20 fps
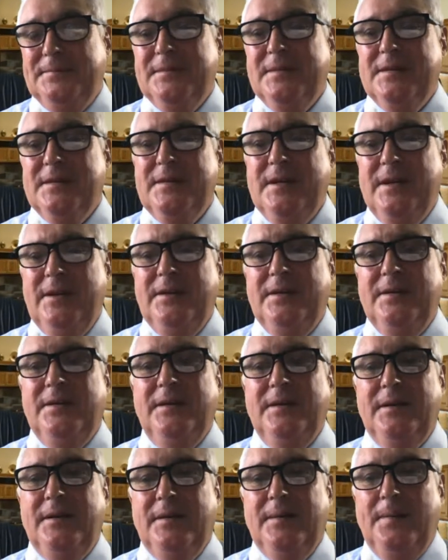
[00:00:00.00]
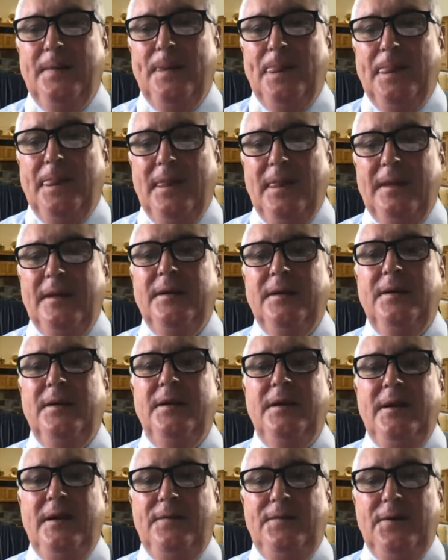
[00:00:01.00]
So
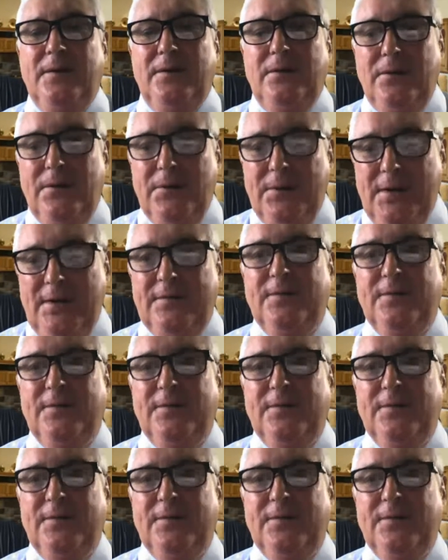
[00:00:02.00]
if you're looking